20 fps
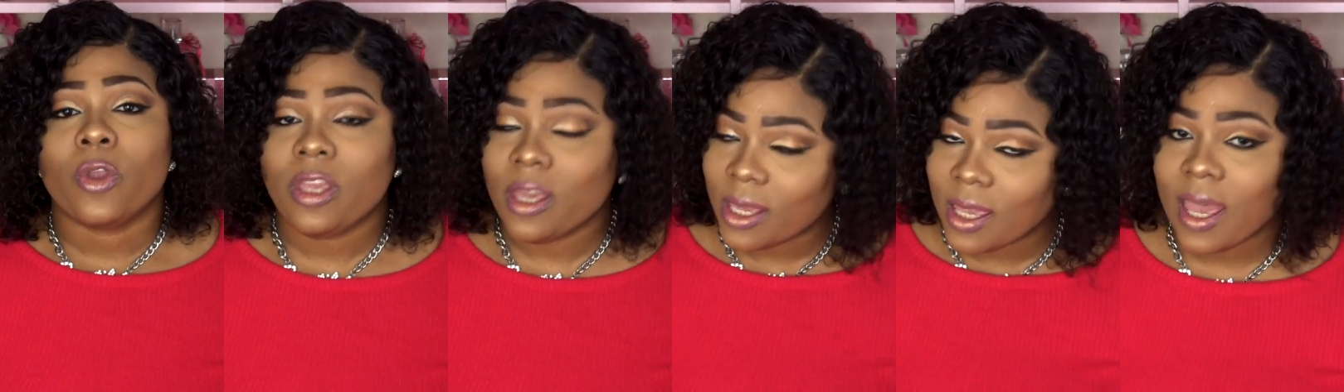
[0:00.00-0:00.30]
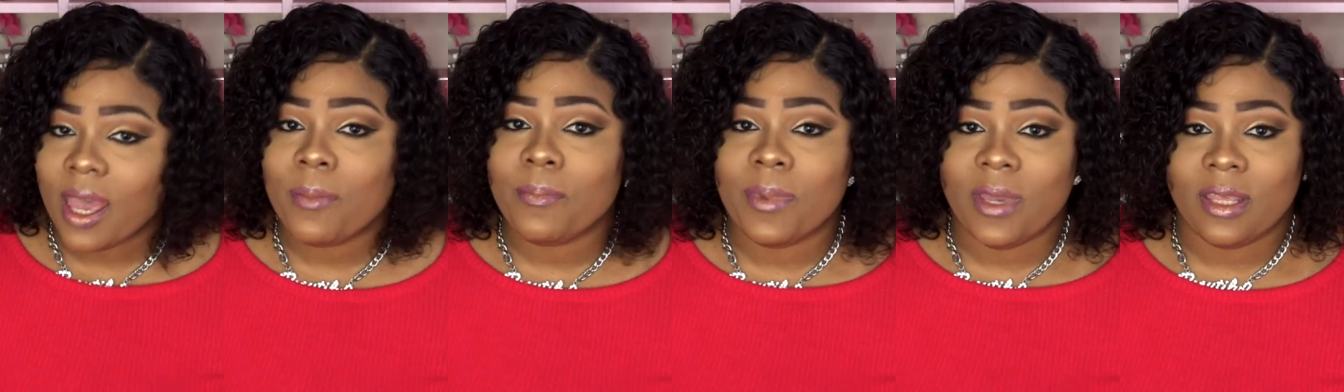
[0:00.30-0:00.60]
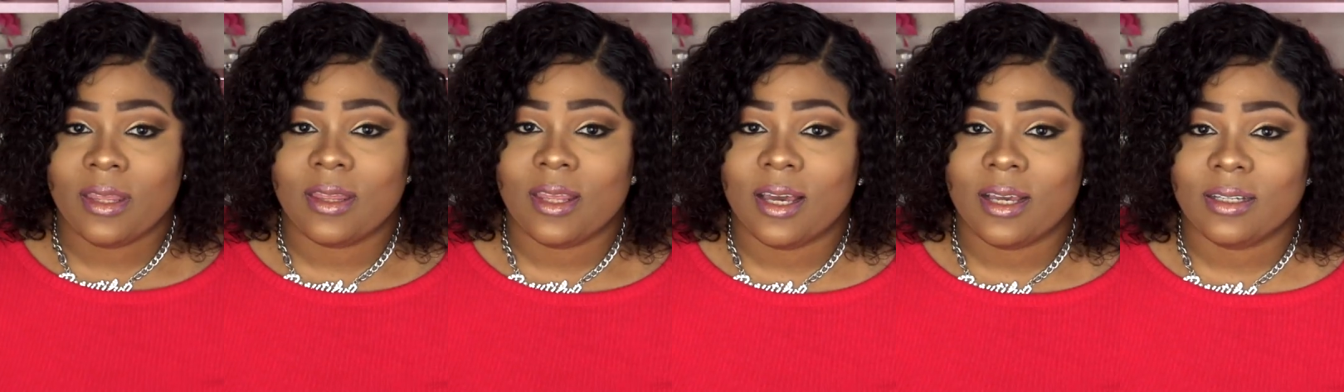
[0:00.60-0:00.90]
You can't
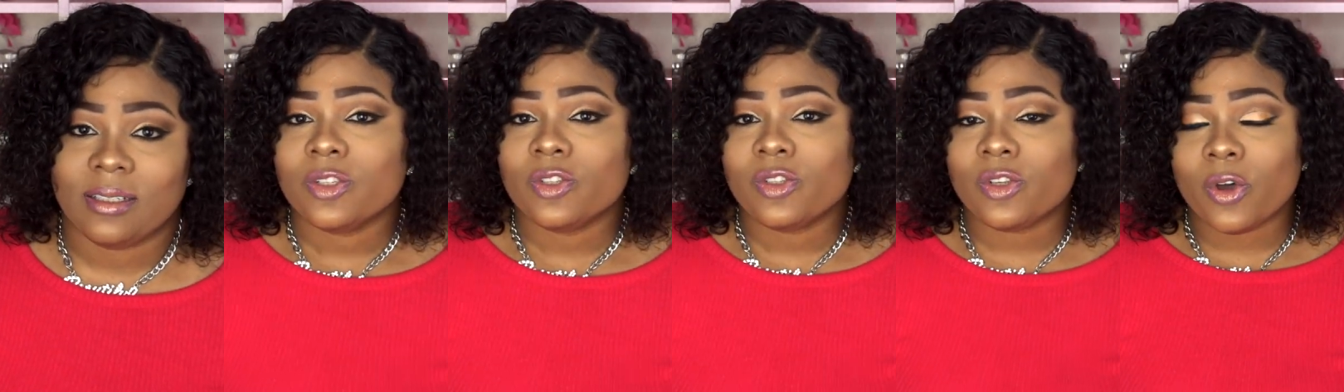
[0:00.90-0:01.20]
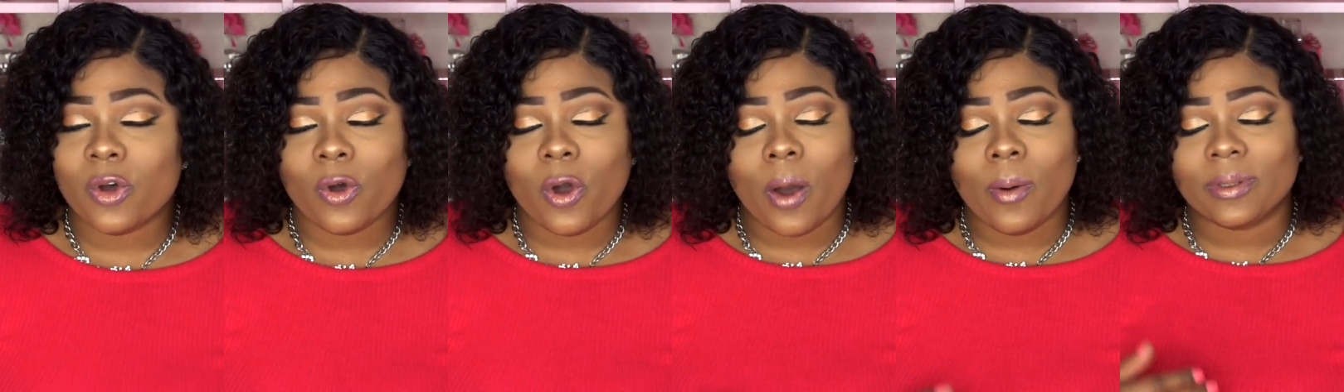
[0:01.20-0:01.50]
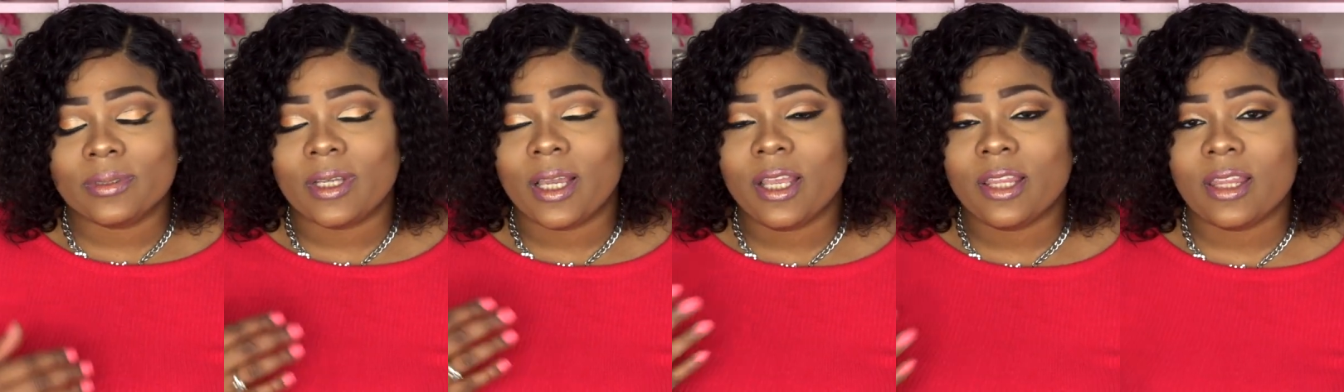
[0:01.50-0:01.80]
beat that. So I
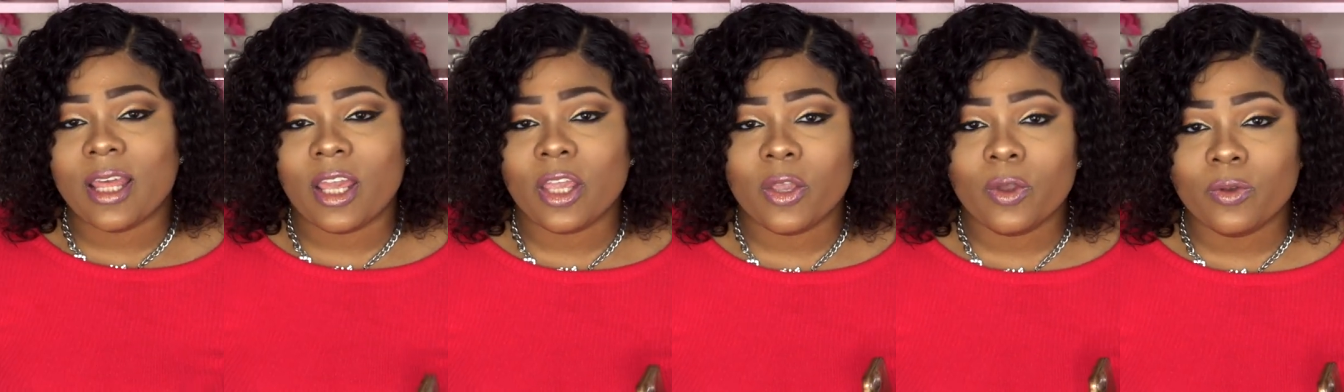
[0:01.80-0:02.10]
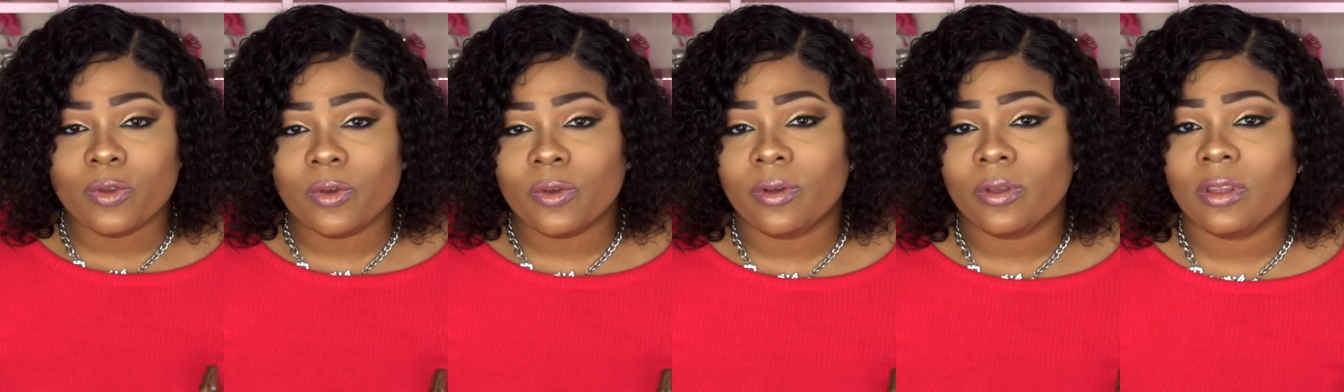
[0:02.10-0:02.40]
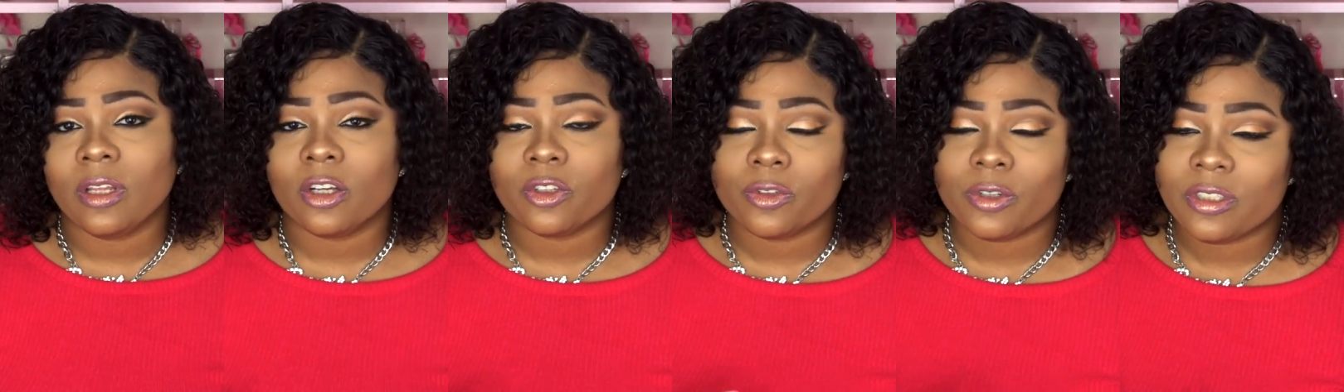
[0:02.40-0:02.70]
want to say thank you to
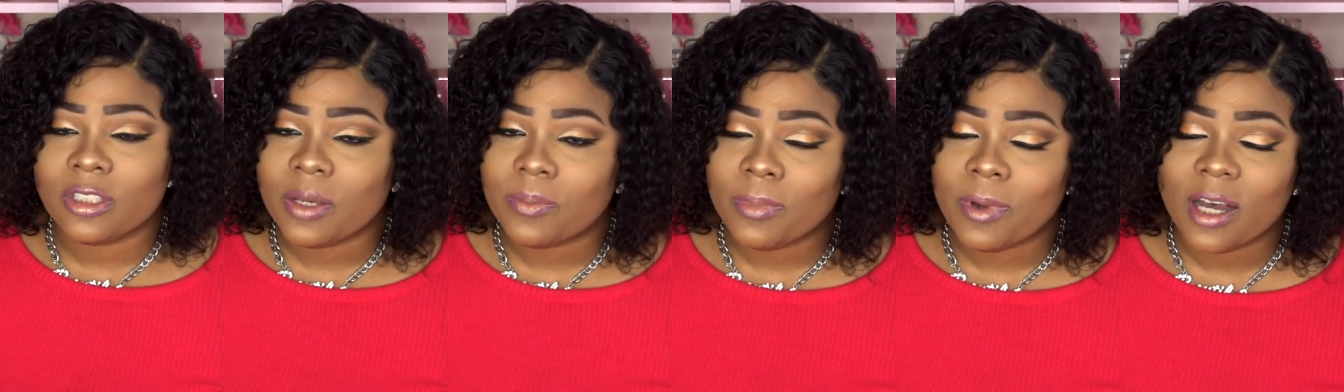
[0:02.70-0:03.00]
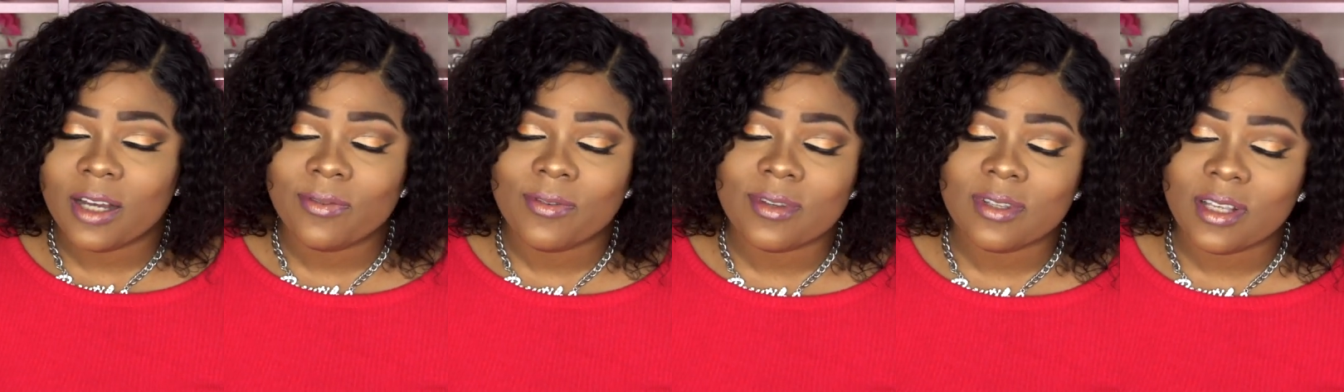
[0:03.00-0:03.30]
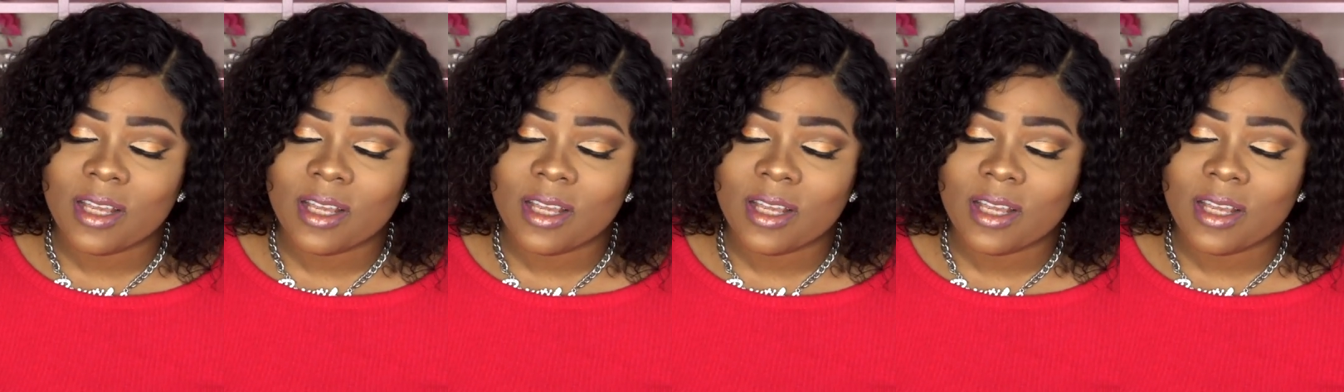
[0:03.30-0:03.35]
Luxury Scent Box for